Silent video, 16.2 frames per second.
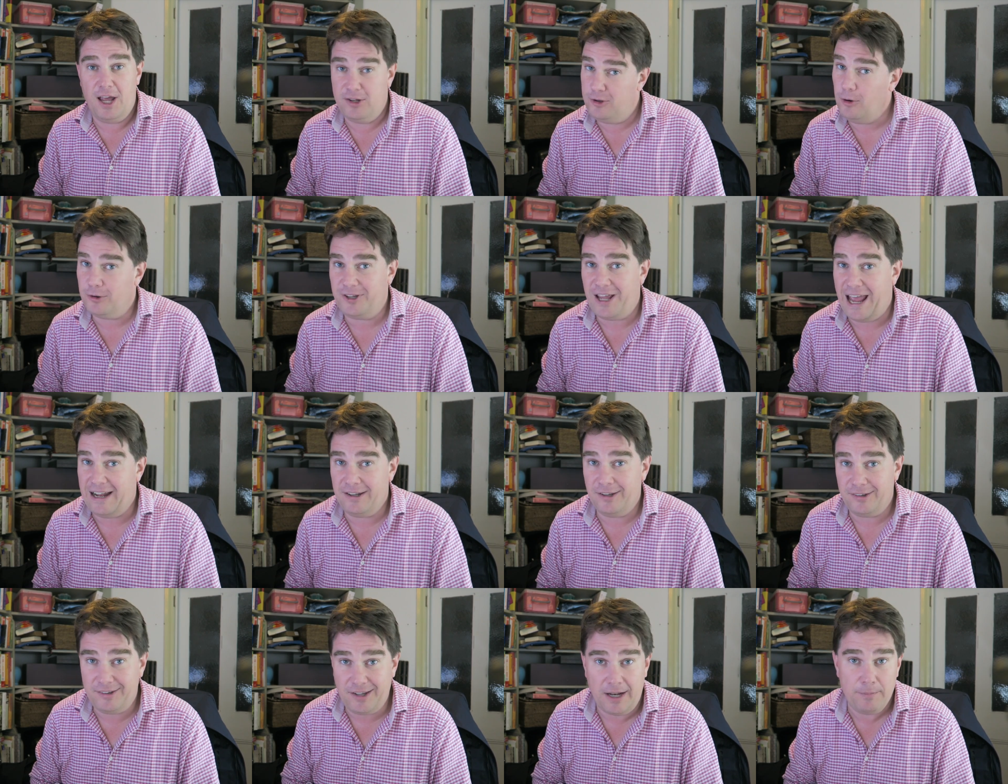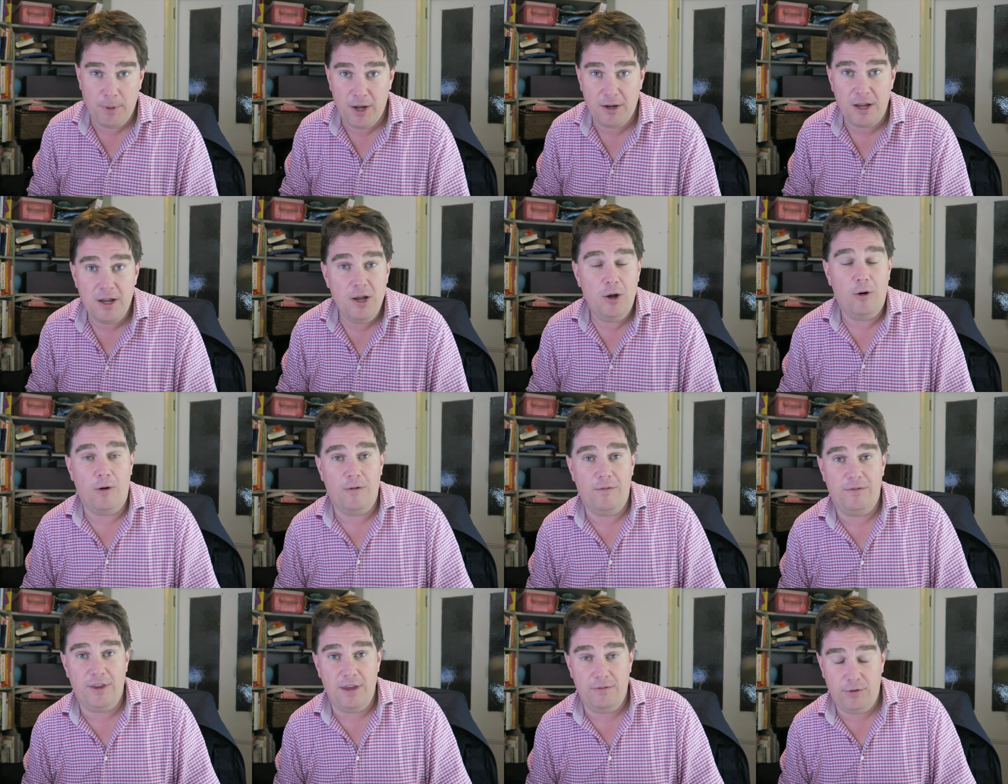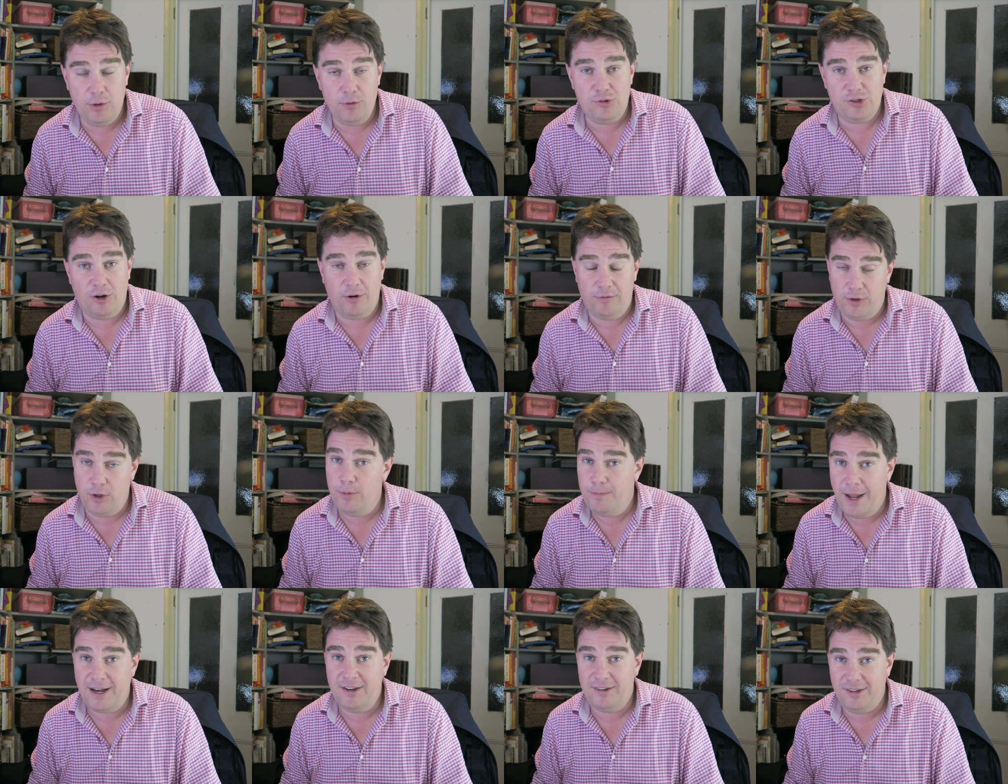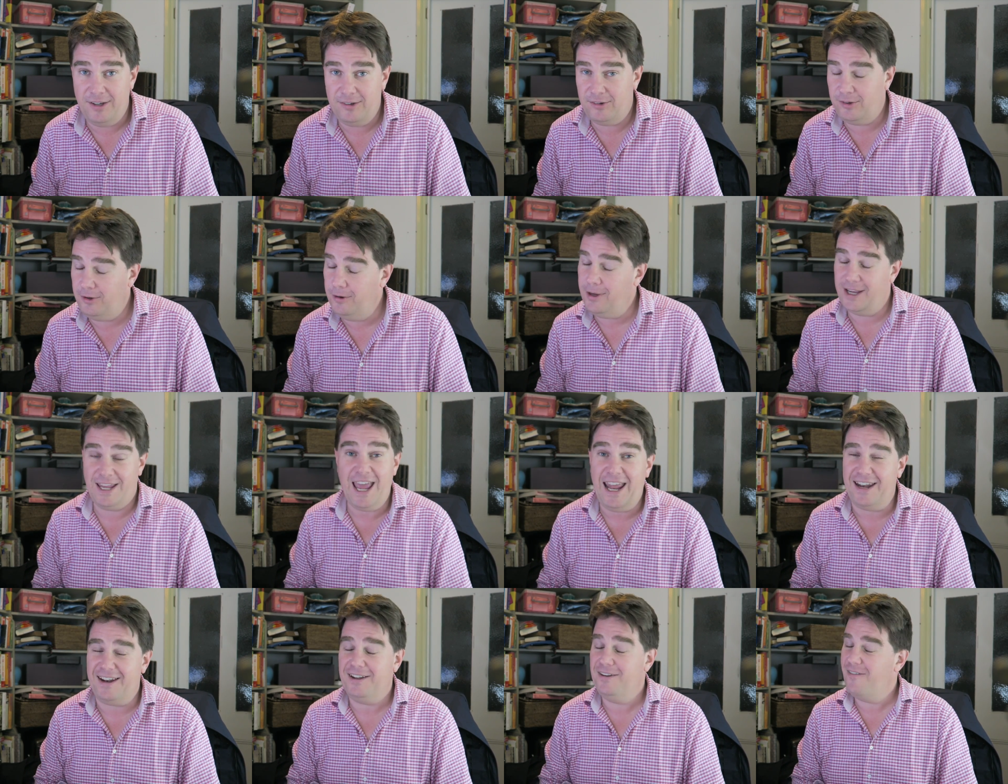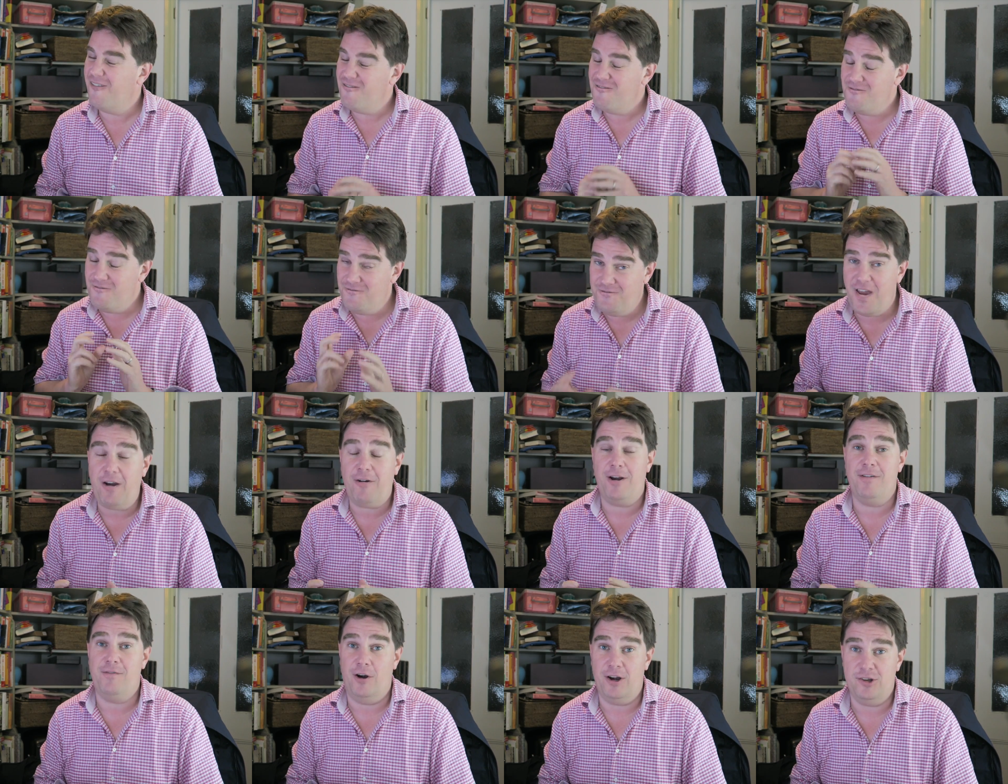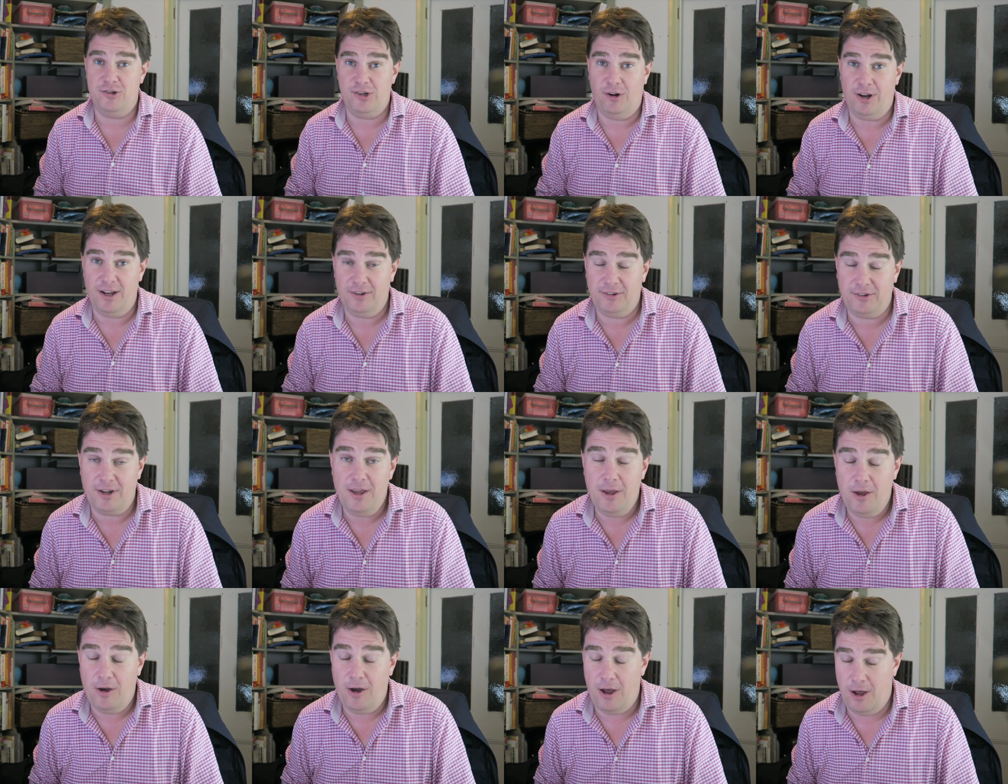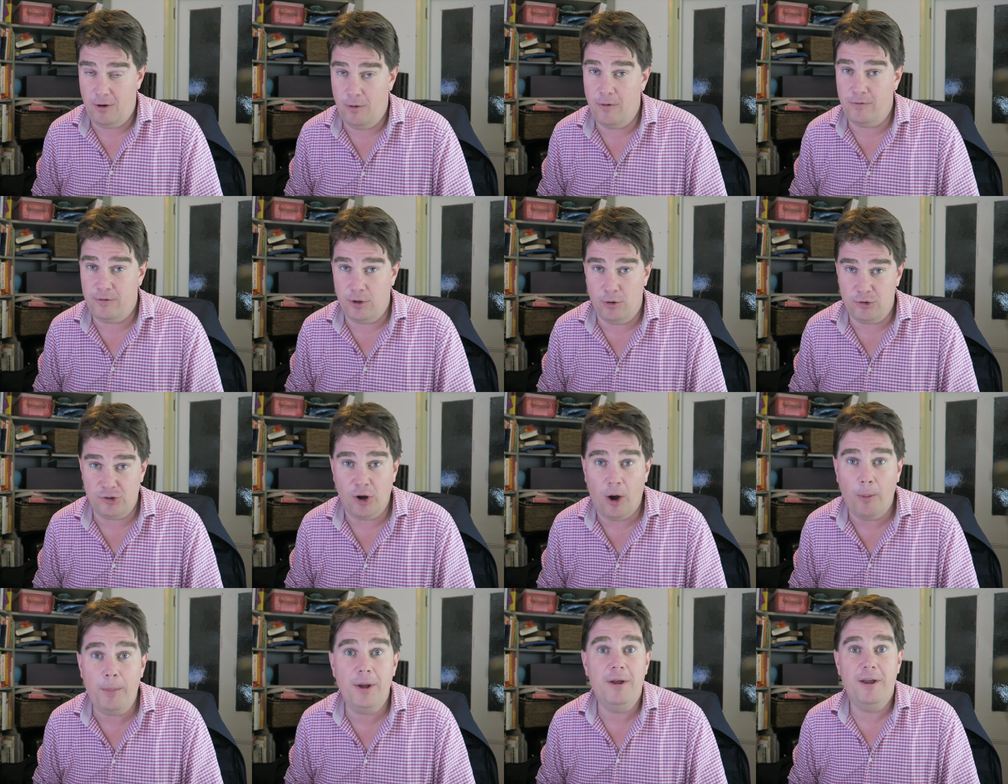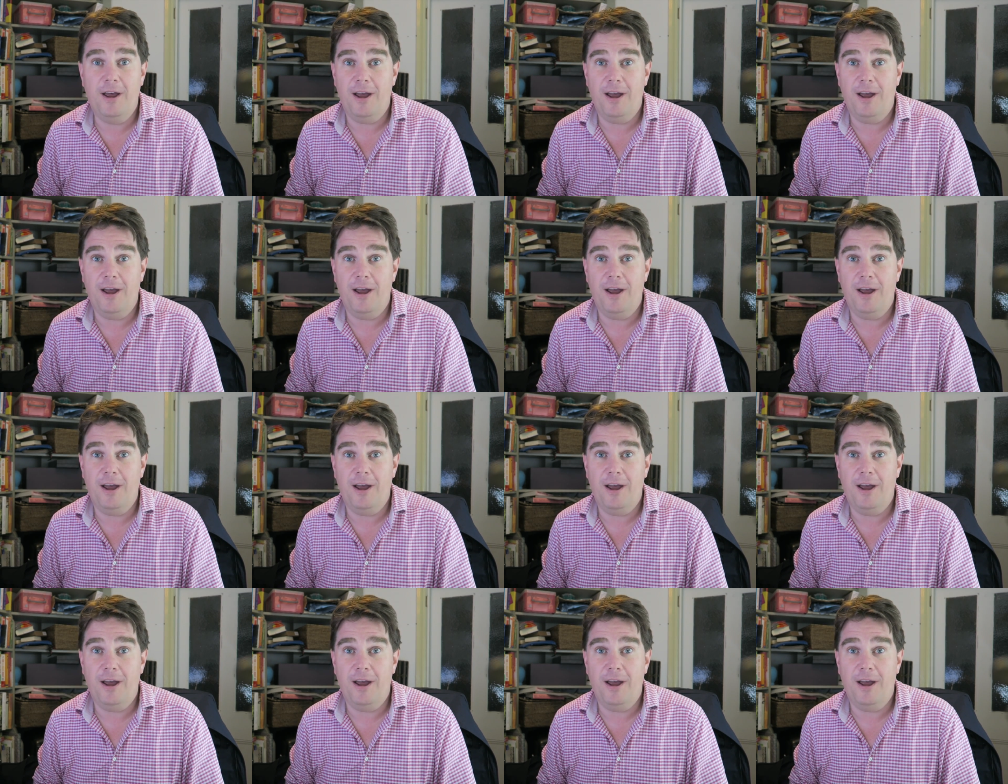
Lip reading: Dr. Anders Sandberg of the Future of Humanity Institute, again, very, very jealous of your job.